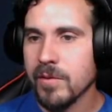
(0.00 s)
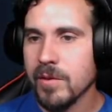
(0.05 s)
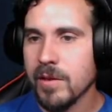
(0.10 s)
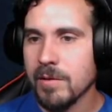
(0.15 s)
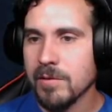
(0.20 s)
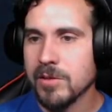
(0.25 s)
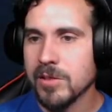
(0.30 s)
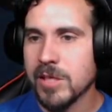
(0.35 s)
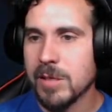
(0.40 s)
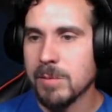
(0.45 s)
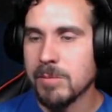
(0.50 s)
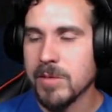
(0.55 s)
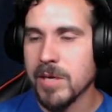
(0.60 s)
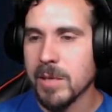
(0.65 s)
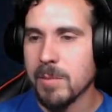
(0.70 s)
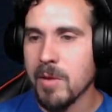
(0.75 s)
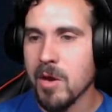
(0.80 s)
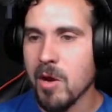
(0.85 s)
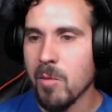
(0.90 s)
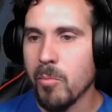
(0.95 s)
Just keep talking
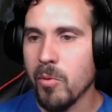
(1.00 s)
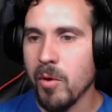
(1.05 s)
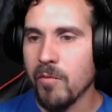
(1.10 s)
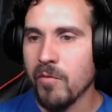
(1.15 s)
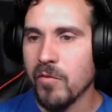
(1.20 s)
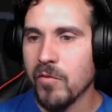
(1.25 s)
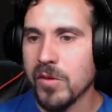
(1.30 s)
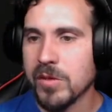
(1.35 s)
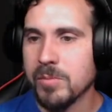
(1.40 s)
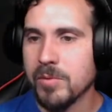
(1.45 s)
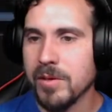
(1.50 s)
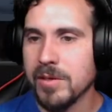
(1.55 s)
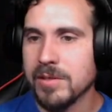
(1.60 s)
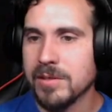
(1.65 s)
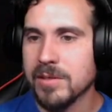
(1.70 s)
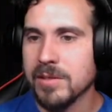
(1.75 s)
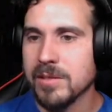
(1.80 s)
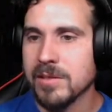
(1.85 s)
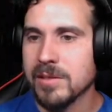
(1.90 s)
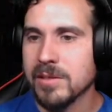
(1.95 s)
about how perfect this place
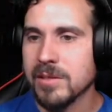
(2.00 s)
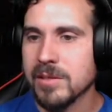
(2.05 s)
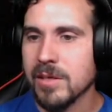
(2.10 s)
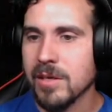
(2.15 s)
is.